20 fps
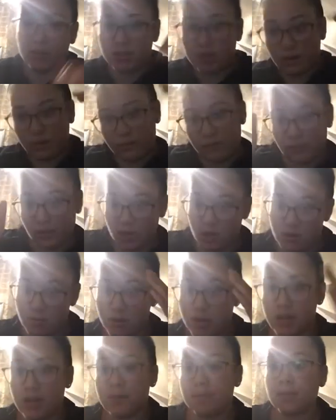are
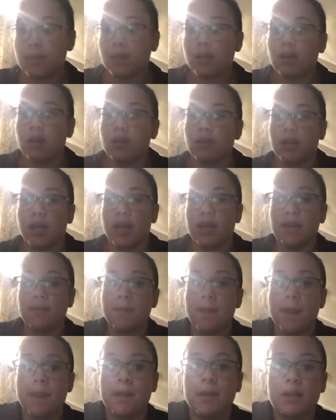flowy, okay?
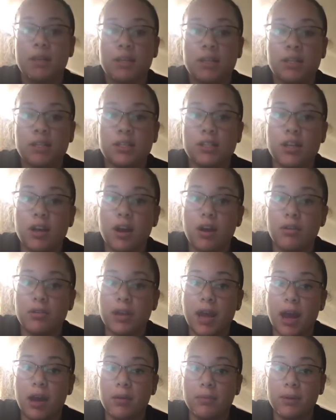So
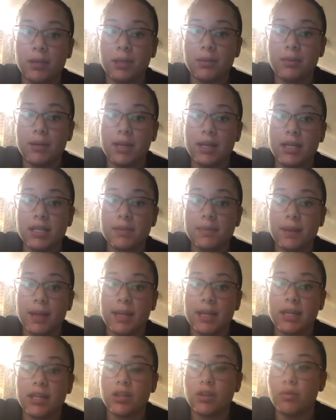now I'm going to be
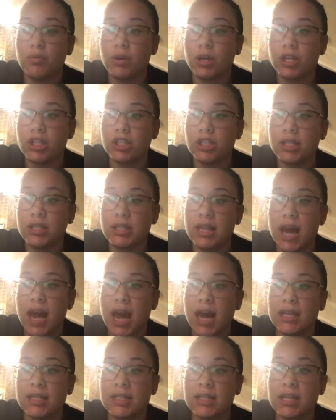explaining the worksheet
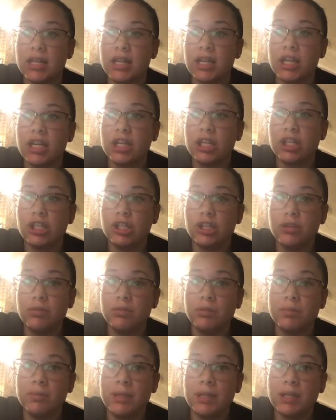that you
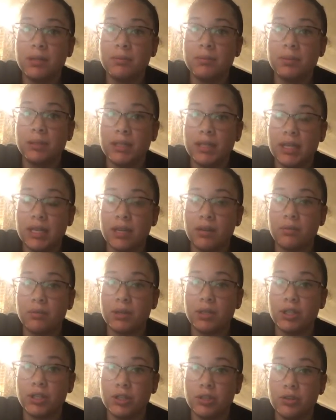will be completing
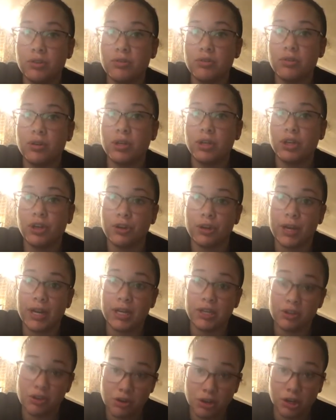when you create
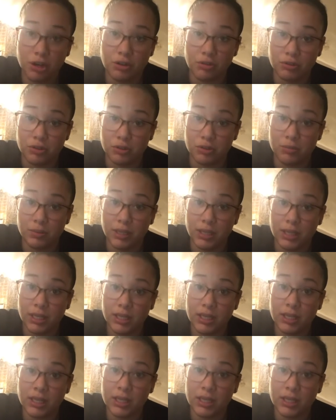your own oobleck.